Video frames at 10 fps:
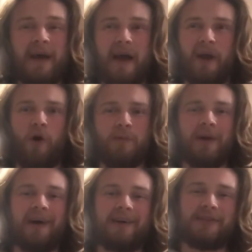And I hope you
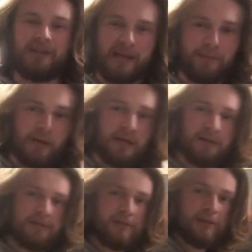guys, like me,
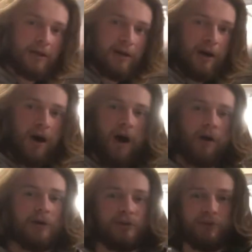are
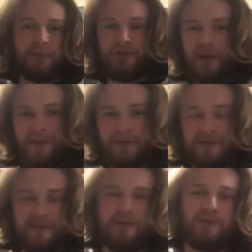in your pajamas